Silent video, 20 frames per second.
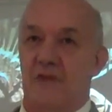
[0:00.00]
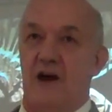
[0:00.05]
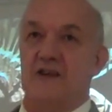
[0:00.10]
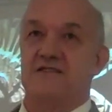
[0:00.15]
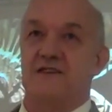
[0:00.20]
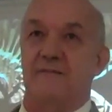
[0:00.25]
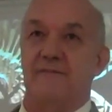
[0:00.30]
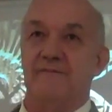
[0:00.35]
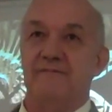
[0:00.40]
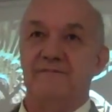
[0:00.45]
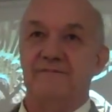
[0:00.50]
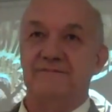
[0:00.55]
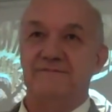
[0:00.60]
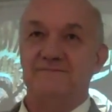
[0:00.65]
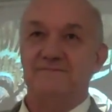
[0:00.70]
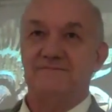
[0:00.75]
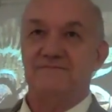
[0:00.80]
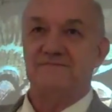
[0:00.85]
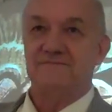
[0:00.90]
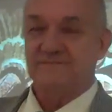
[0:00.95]
right
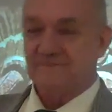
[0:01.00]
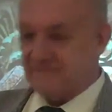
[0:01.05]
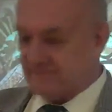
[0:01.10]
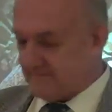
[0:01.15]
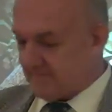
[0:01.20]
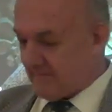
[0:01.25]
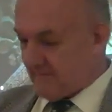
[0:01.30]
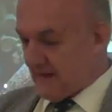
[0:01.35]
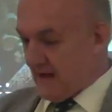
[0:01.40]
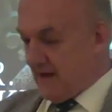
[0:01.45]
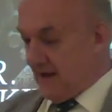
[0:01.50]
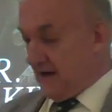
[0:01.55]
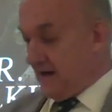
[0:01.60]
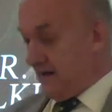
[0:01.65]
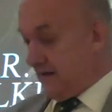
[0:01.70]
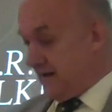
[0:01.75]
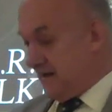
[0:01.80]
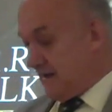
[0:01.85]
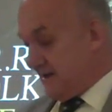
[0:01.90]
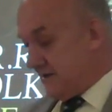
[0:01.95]

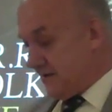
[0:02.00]
on.